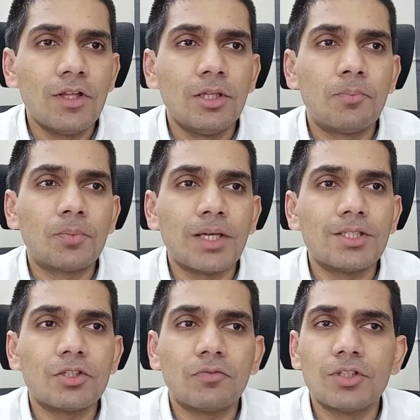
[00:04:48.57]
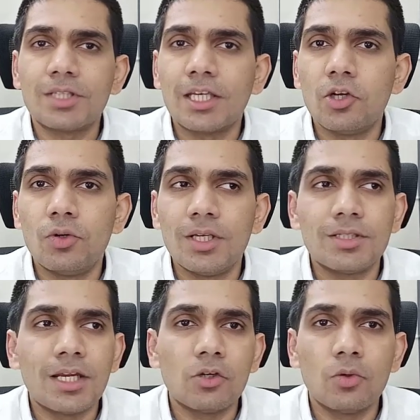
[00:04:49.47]
the prices of the securities
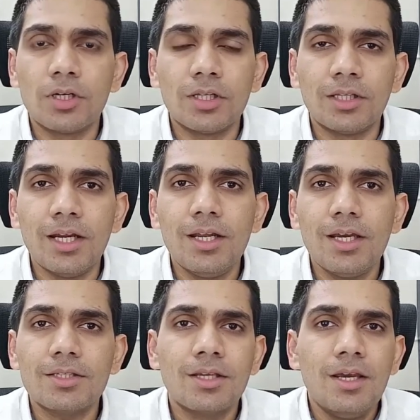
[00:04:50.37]
included in the index.